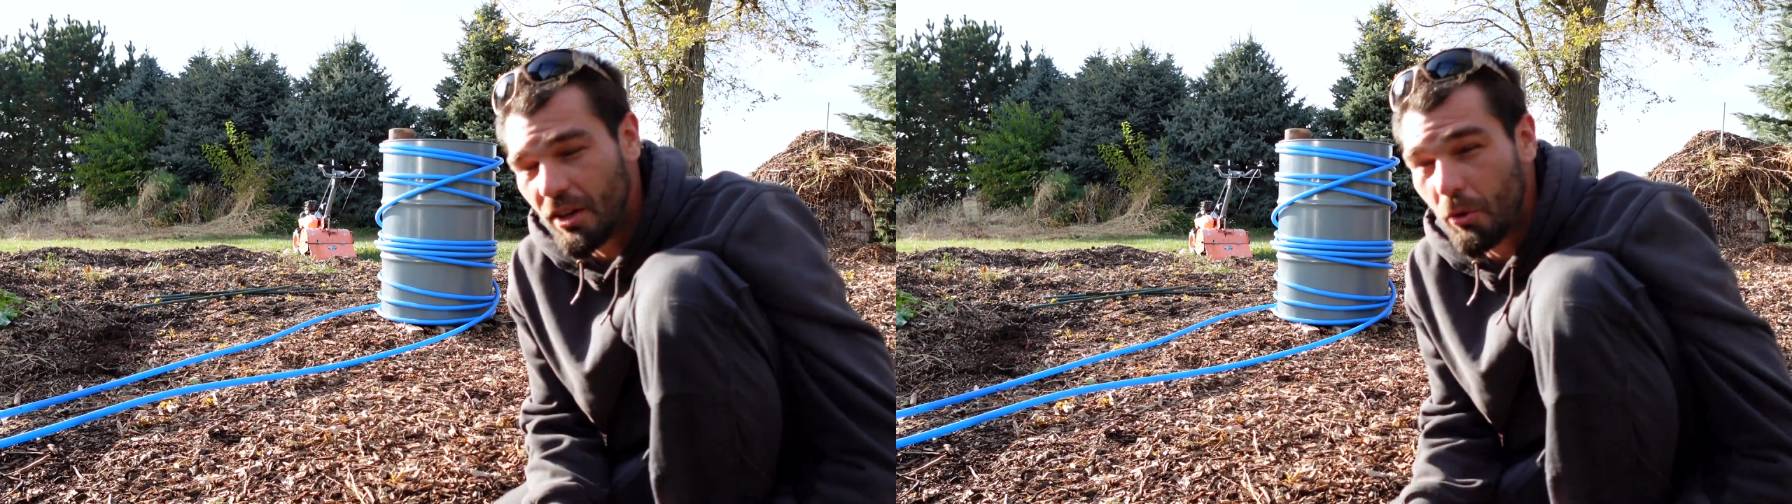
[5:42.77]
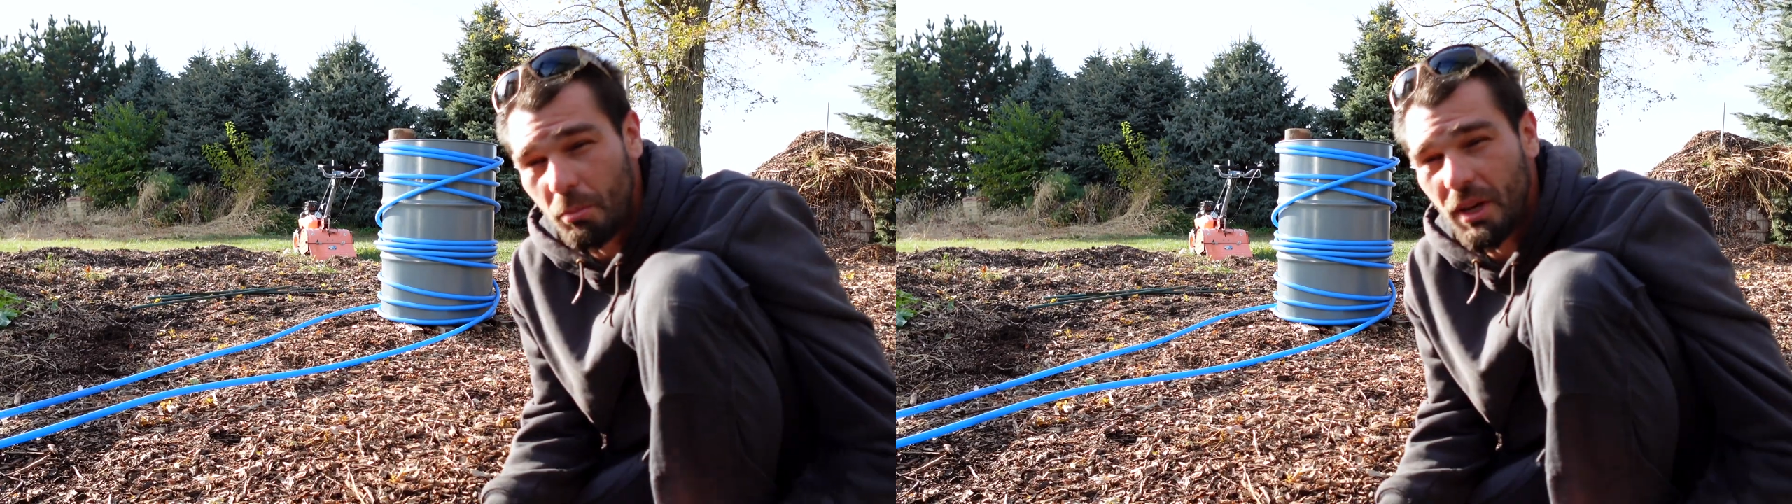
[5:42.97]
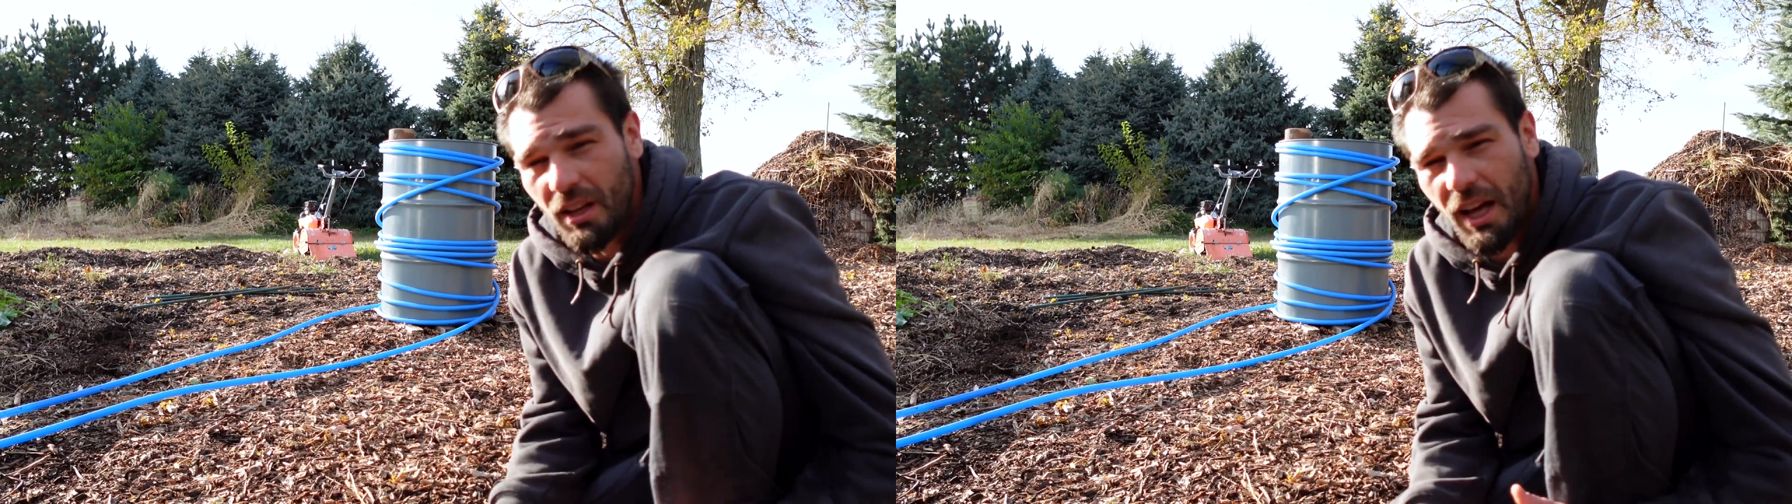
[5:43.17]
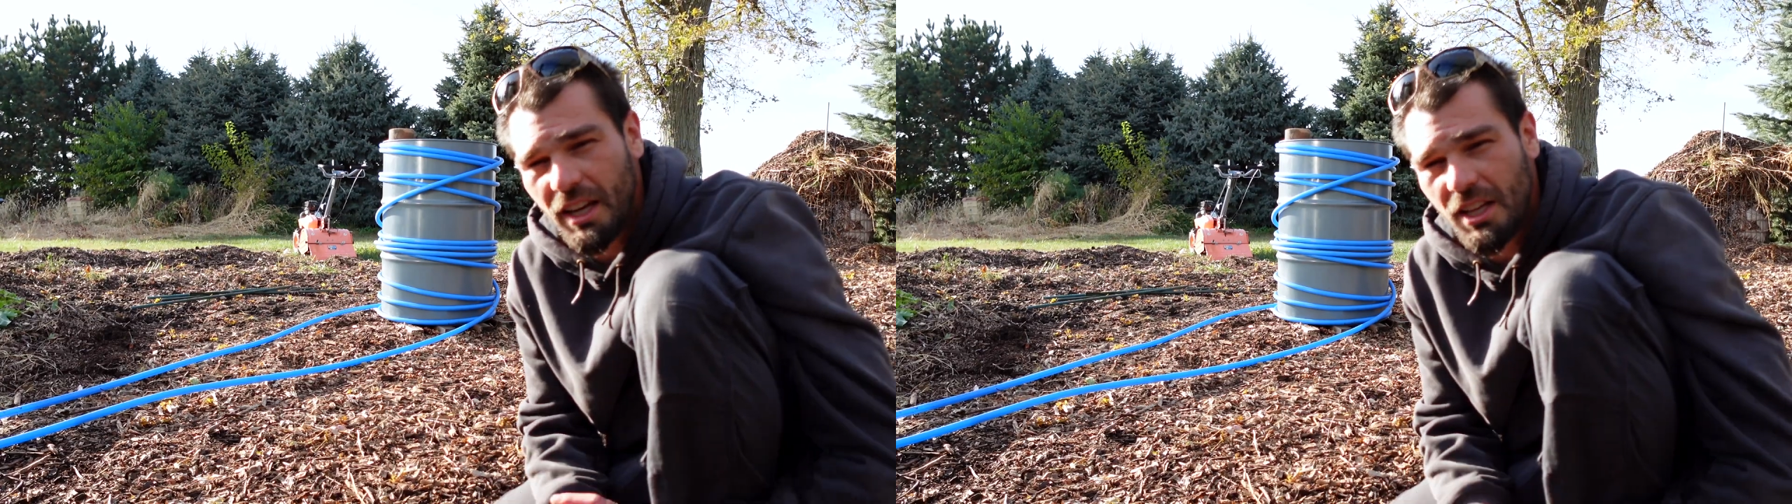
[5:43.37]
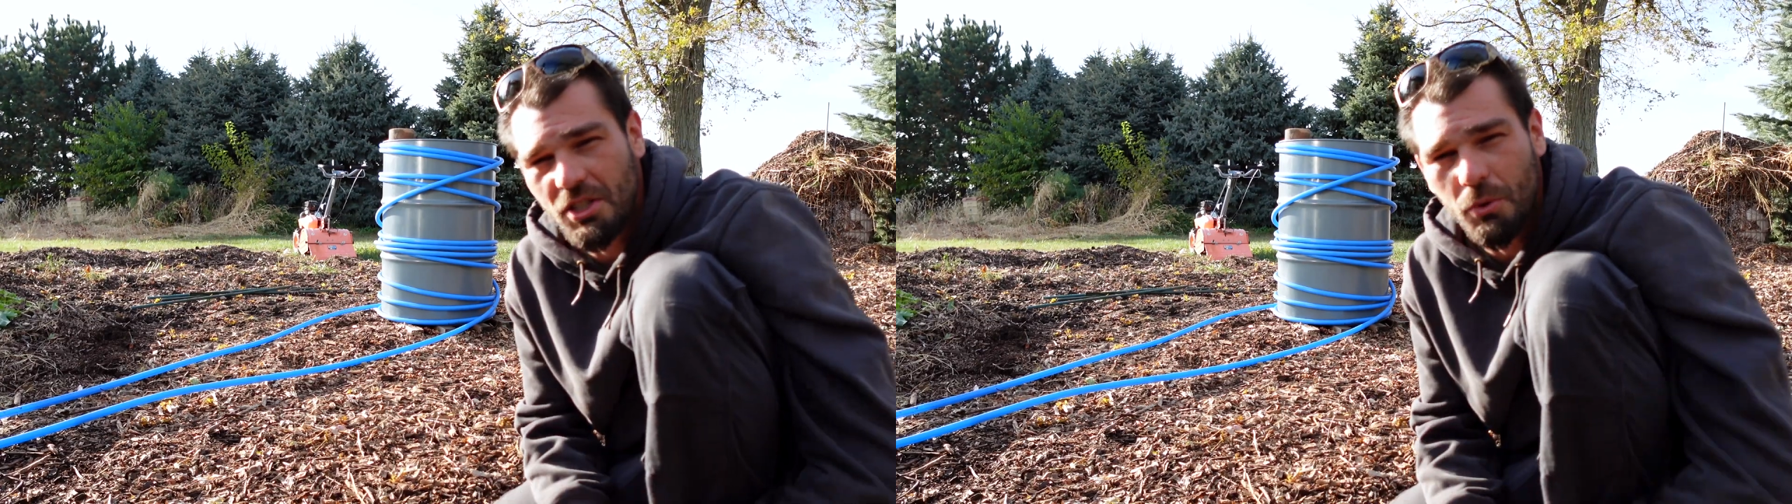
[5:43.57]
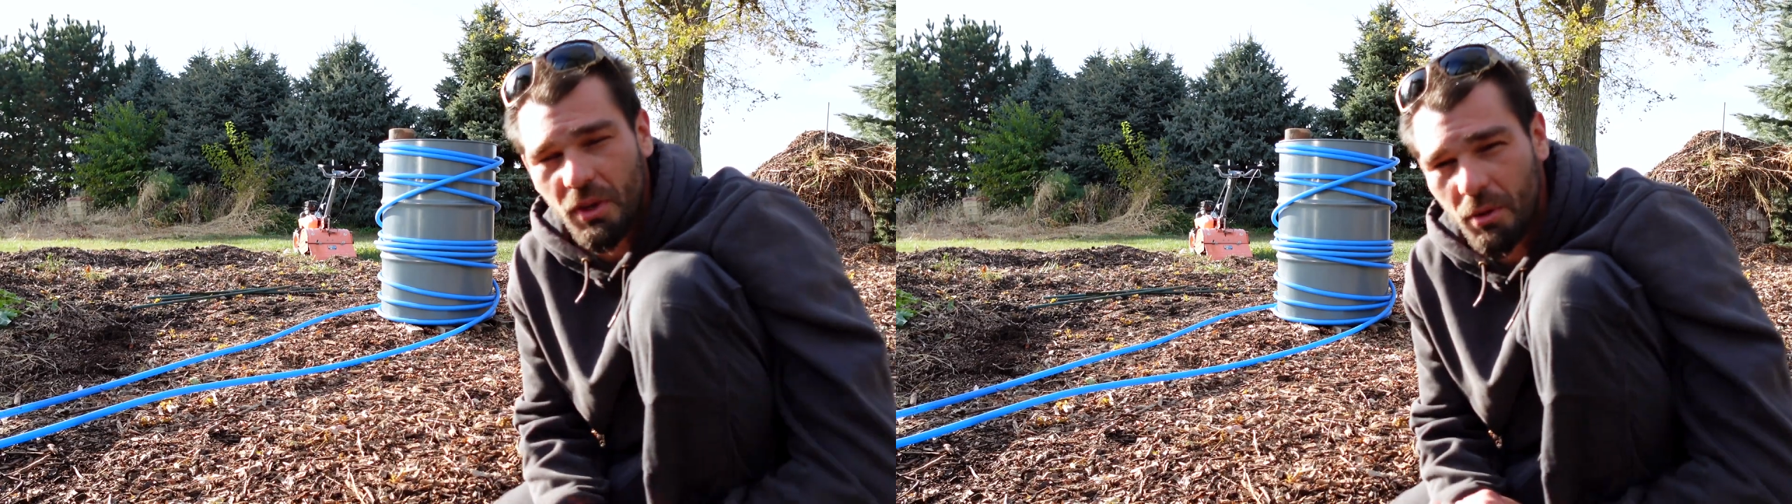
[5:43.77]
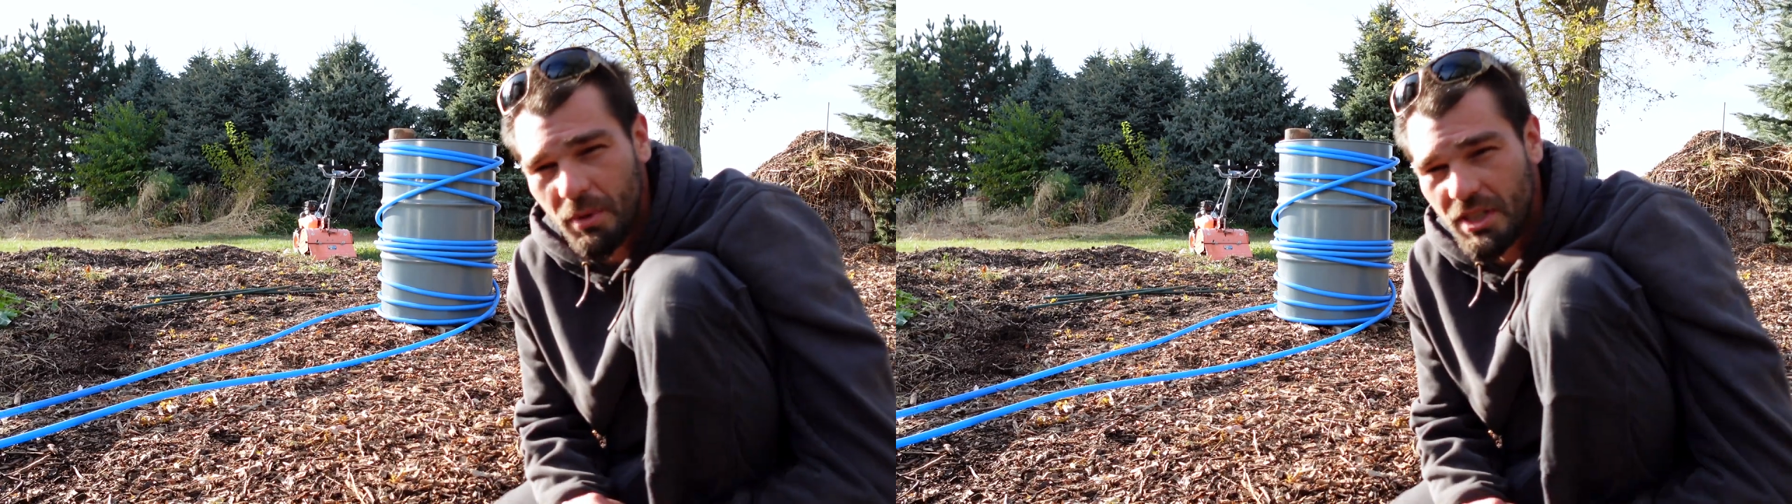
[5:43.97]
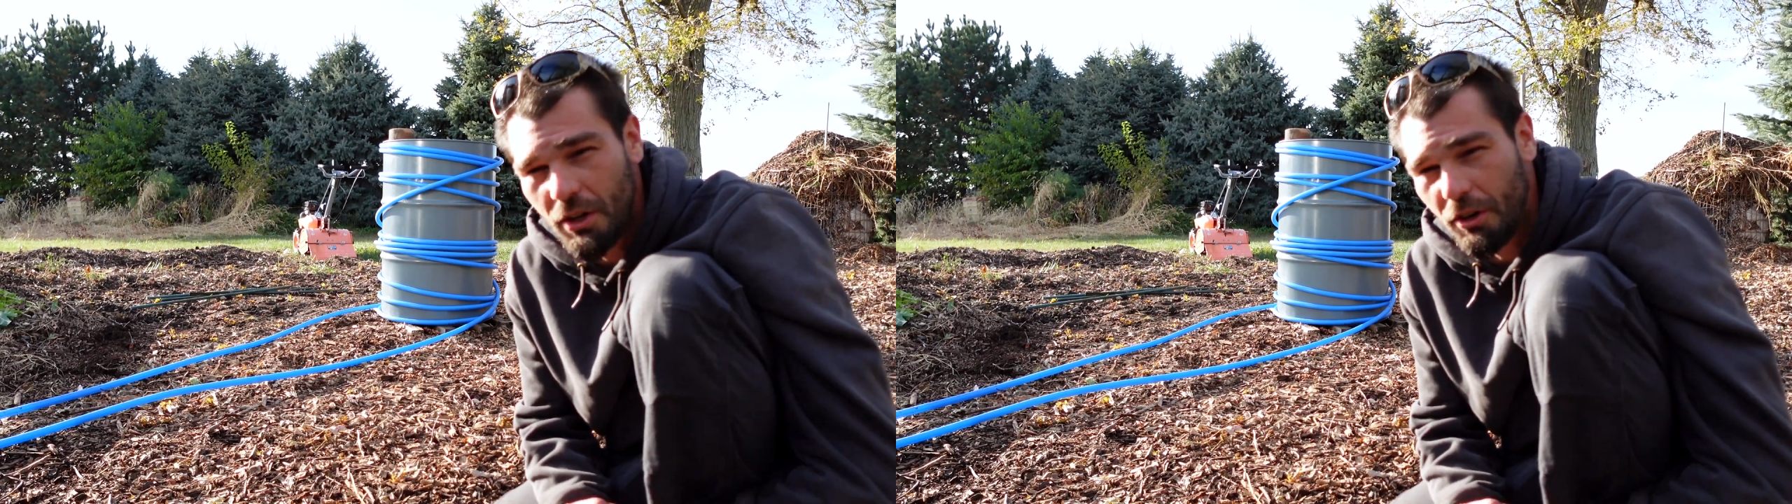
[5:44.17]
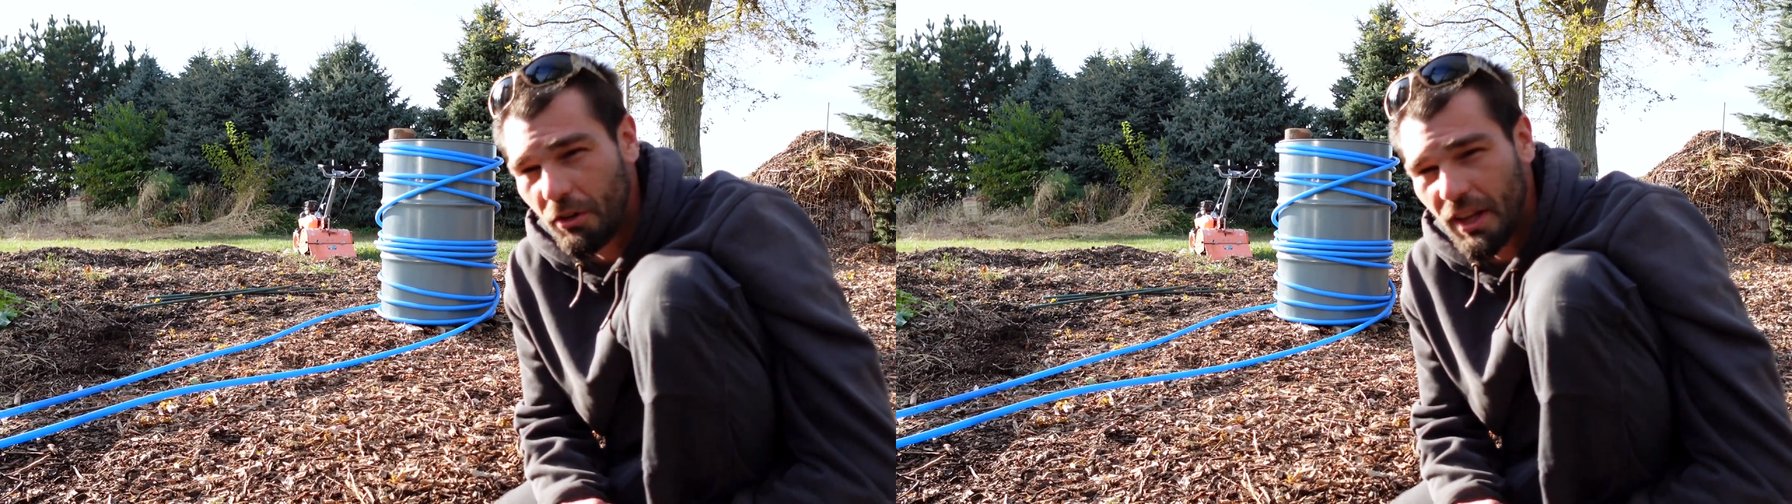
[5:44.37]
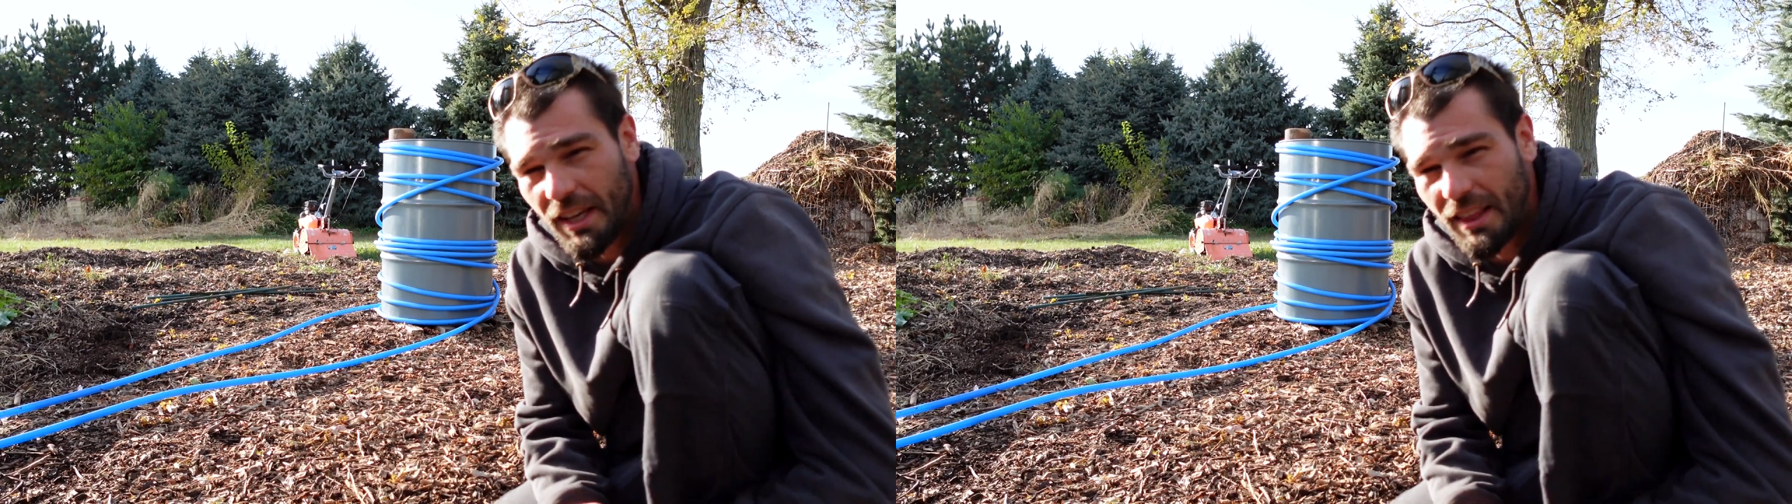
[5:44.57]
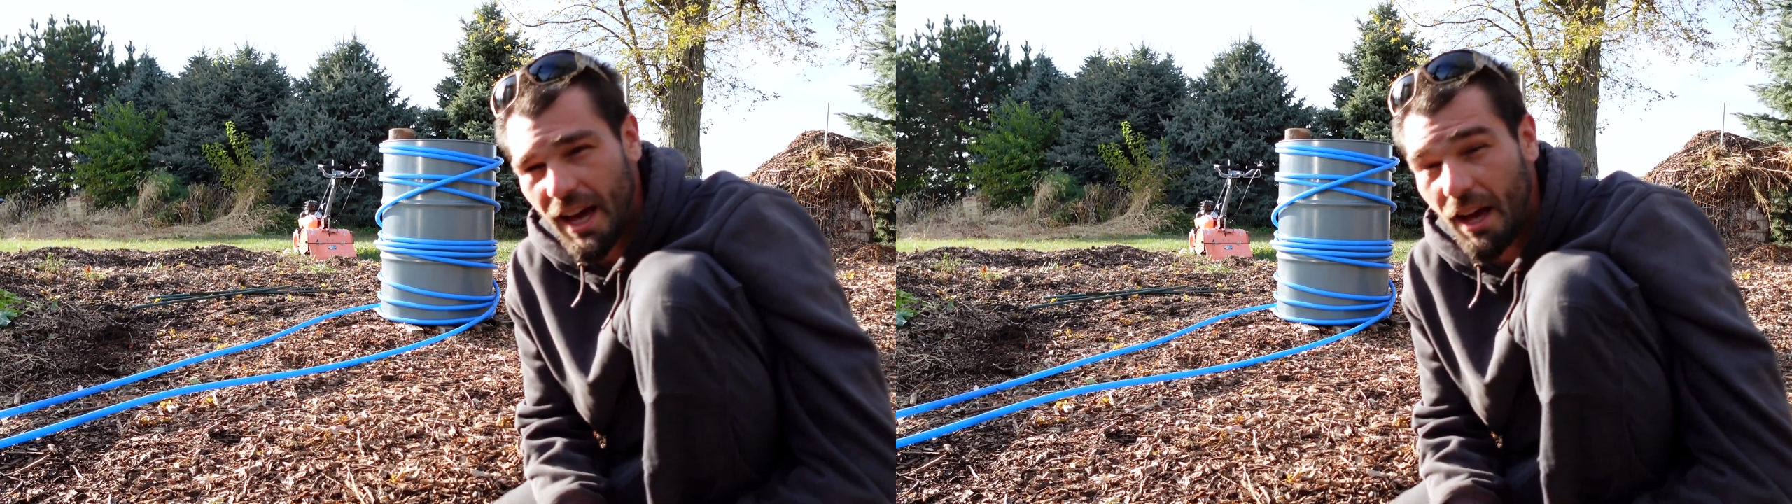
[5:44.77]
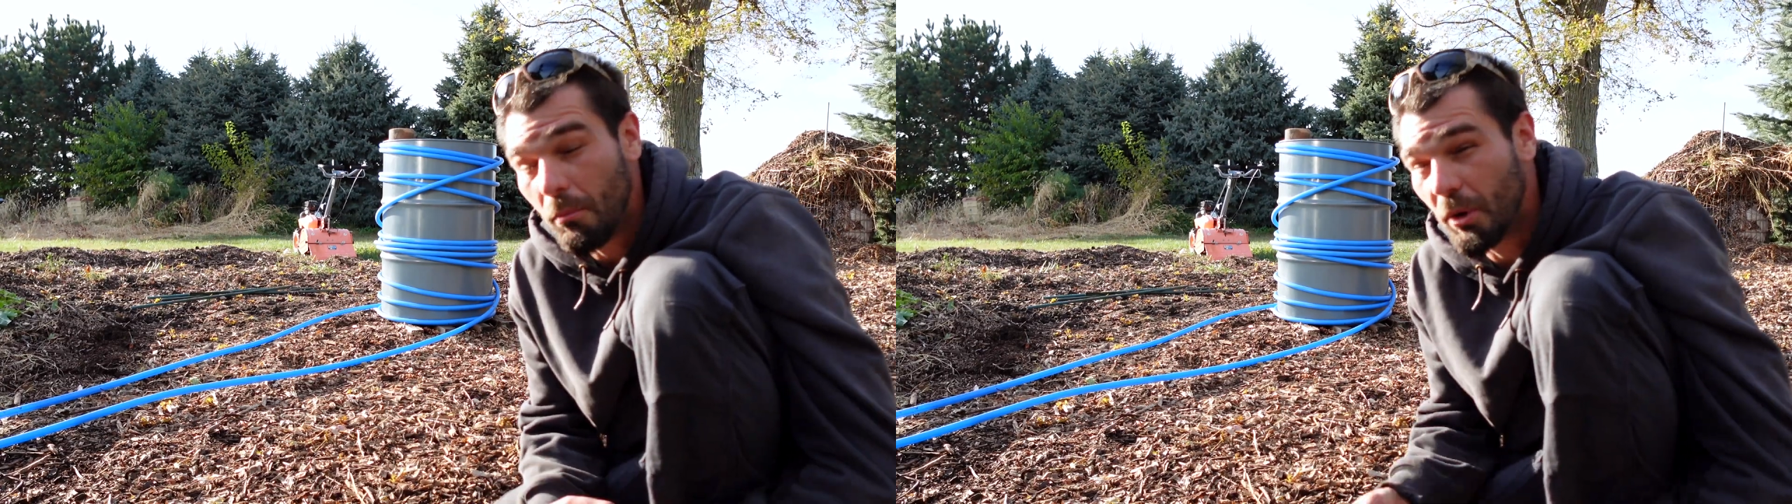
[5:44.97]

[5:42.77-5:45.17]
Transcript: it would be a lot easier with a material like that.